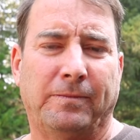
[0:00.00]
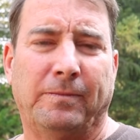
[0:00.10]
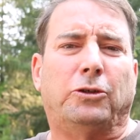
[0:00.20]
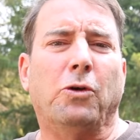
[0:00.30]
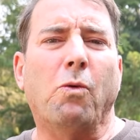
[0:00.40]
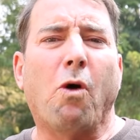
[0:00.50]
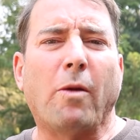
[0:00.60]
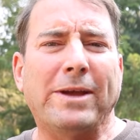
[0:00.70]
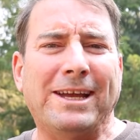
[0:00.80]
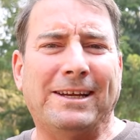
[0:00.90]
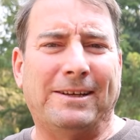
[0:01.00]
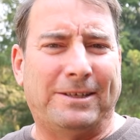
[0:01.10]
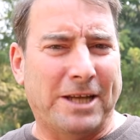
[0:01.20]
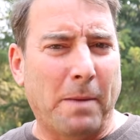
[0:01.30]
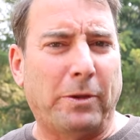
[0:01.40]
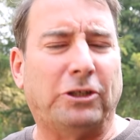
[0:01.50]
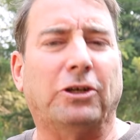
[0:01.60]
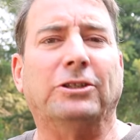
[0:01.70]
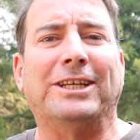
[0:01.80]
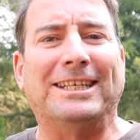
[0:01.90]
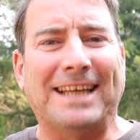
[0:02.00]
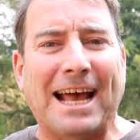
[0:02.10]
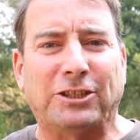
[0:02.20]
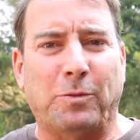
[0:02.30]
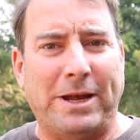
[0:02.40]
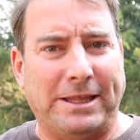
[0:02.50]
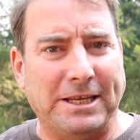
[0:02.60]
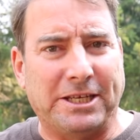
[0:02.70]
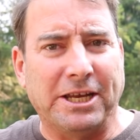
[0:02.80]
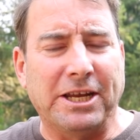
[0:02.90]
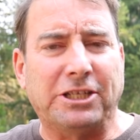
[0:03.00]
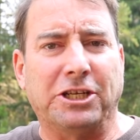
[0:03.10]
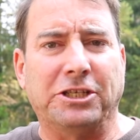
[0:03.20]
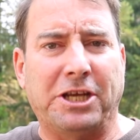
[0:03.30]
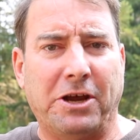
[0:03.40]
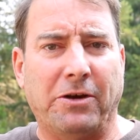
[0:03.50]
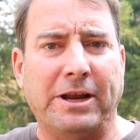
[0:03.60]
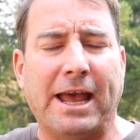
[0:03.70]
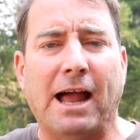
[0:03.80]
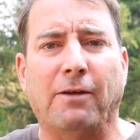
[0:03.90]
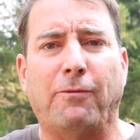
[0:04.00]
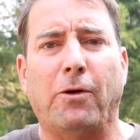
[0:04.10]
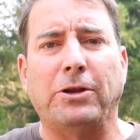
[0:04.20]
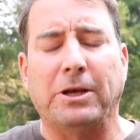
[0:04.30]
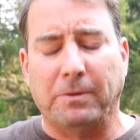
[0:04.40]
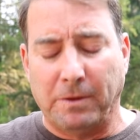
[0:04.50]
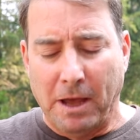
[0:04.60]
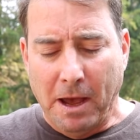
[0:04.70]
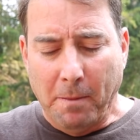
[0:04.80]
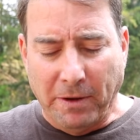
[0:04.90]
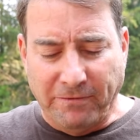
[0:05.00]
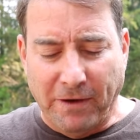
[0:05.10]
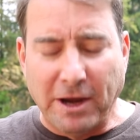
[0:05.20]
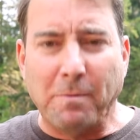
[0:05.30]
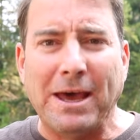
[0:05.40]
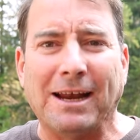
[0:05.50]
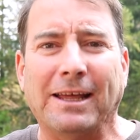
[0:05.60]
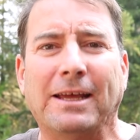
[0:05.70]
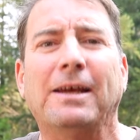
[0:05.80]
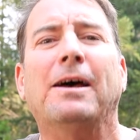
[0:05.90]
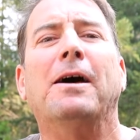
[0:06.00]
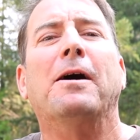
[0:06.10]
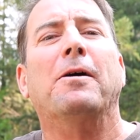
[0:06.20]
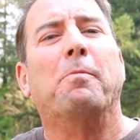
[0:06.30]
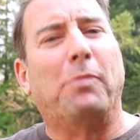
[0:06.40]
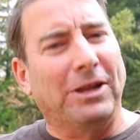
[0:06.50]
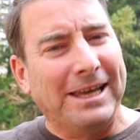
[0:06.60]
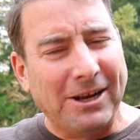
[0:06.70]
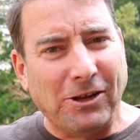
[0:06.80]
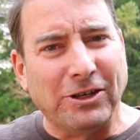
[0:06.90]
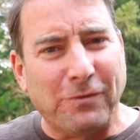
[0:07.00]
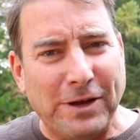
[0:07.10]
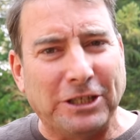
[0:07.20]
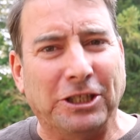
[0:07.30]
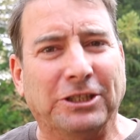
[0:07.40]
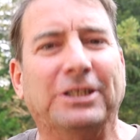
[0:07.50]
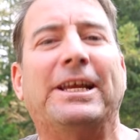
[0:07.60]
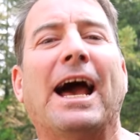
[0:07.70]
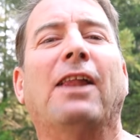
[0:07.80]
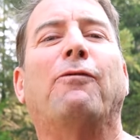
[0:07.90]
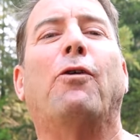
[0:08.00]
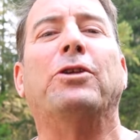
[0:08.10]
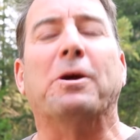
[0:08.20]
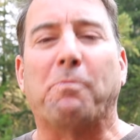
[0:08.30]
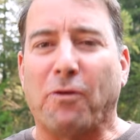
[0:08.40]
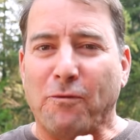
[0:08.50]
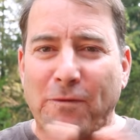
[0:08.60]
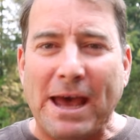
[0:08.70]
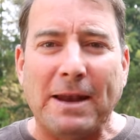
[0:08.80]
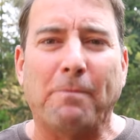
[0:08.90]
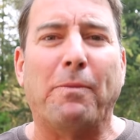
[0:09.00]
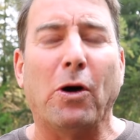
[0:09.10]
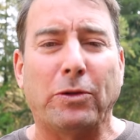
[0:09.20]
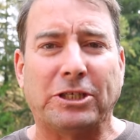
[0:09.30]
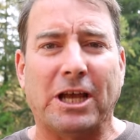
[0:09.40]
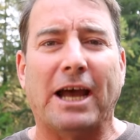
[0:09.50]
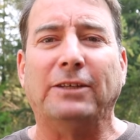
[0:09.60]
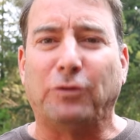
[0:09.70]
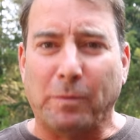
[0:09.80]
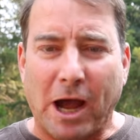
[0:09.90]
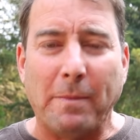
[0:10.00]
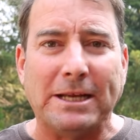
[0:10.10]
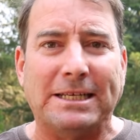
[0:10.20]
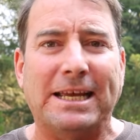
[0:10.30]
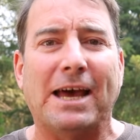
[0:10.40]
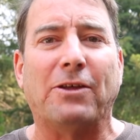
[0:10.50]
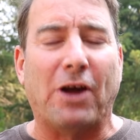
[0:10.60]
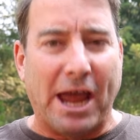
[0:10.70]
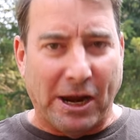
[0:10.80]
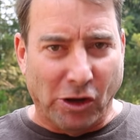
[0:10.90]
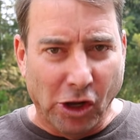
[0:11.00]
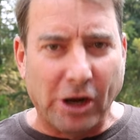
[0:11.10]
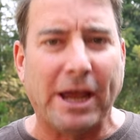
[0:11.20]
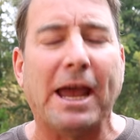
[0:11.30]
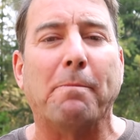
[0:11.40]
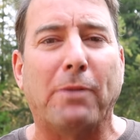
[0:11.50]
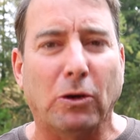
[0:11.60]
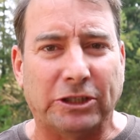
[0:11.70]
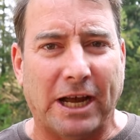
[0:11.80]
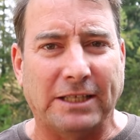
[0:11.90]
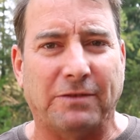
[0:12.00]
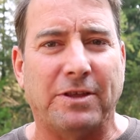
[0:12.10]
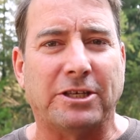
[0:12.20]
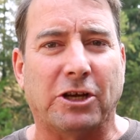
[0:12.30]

True warming temperatures exacerbate these conditions here in California, but fundamentally, Political divisions in California prevent both sides from coming together and looking at both sides of this